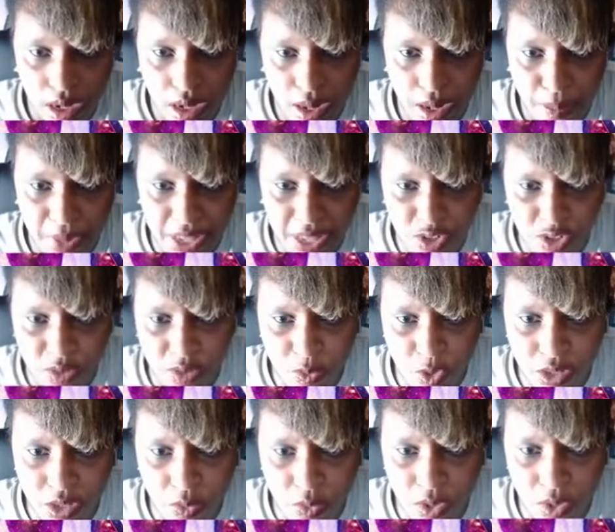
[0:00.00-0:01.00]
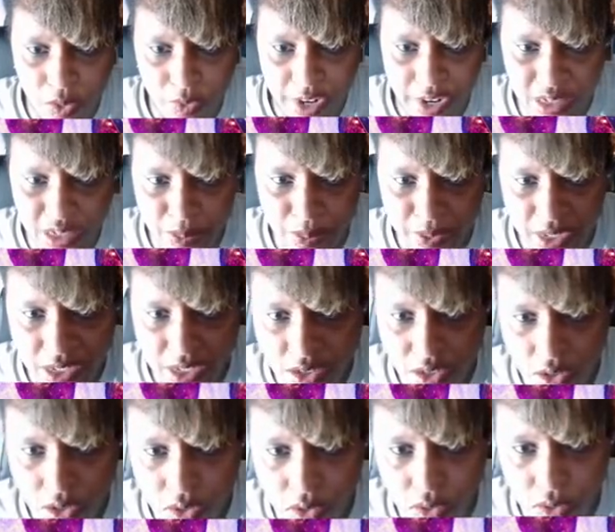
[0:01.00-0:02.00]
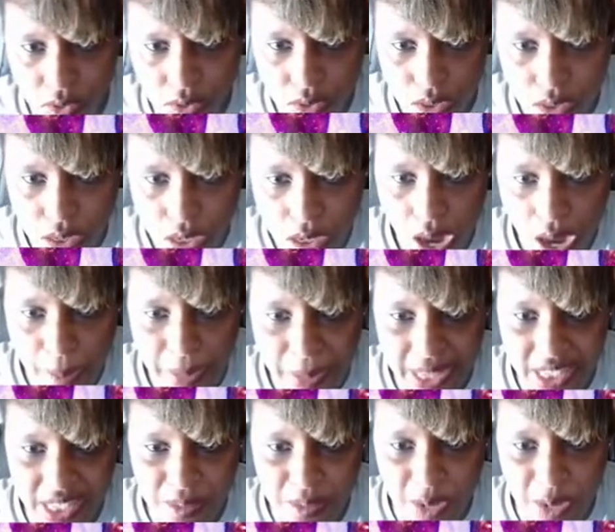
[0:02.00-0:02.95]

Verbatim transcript: I bet there's more than one recipe too. I bet these